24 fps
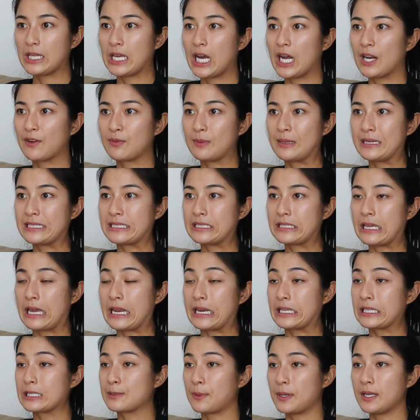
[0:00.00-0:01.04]
hard for me to sit there
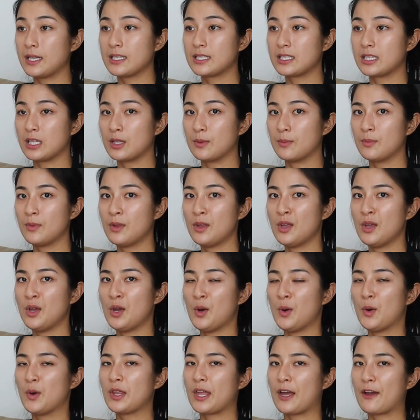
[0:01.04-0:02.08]
and explain it to them
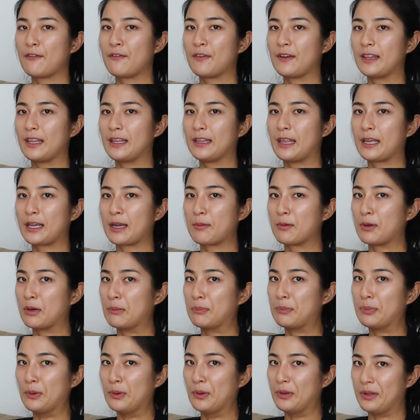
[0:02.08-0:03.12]
without feeling like I'm going to
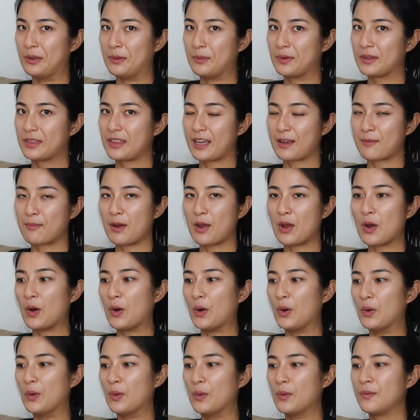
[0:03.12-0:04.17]
bore them with like my
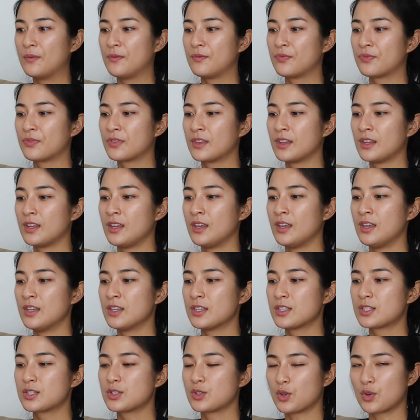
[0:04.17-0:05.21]
whole
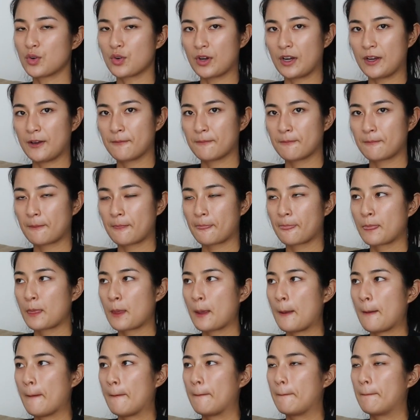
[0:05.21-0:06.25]
story.
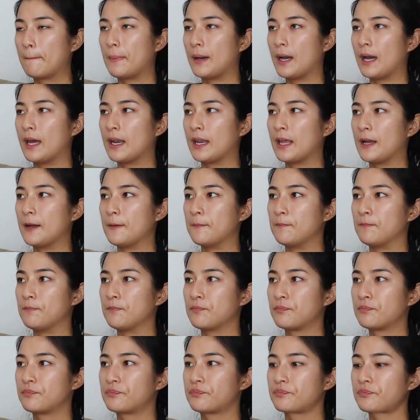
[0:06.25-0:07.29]
But
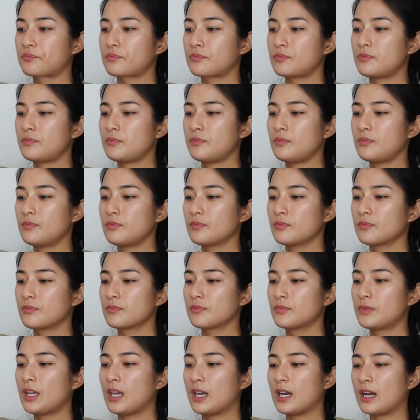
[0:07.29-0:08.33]

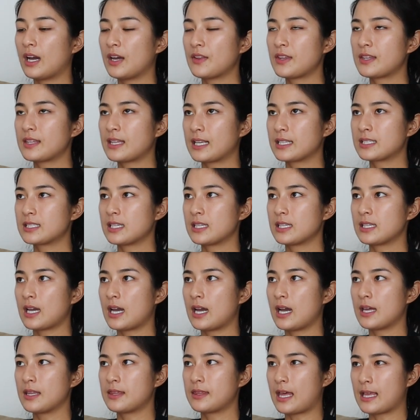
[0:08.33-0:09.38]
yeah, I think that's
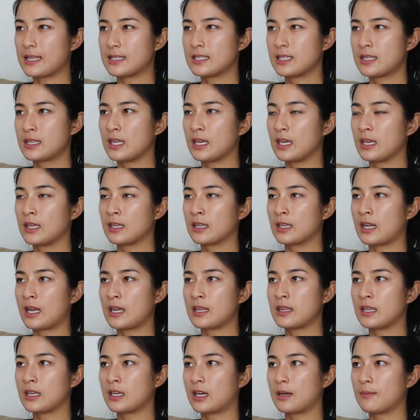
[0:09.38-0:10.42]
a thing that I
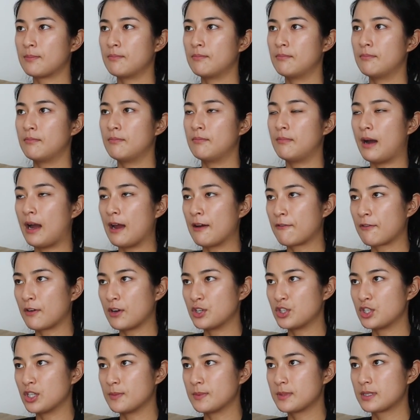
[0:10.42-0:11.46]
think my
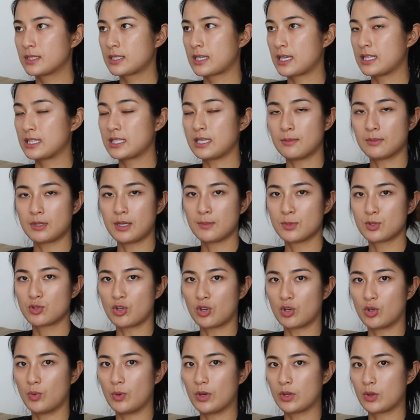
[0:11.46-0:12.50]
friendships can sometimes
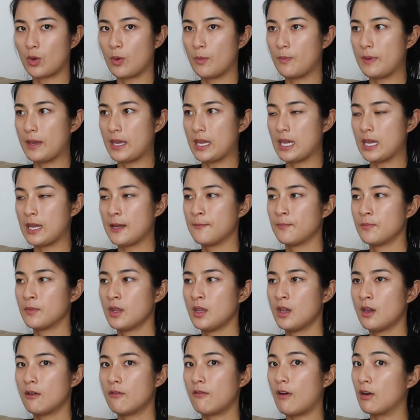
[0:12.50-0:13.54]
struggle with or be
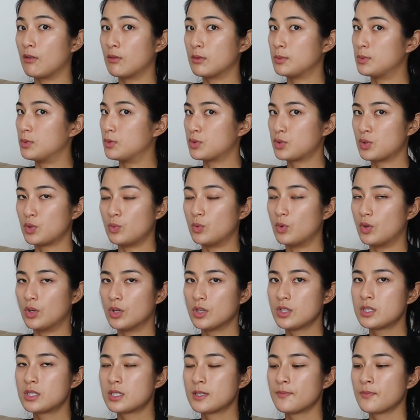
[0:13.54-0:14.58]
vulnerable
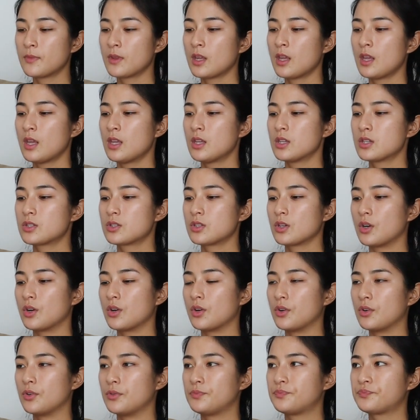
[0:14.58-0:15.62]
towards.
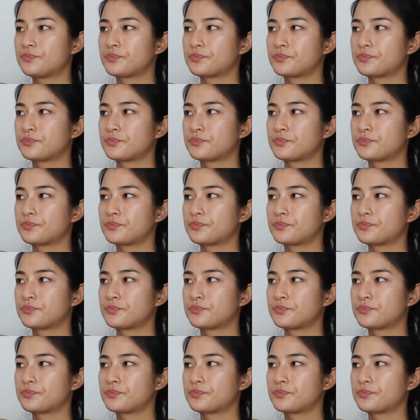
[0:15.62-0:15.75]
So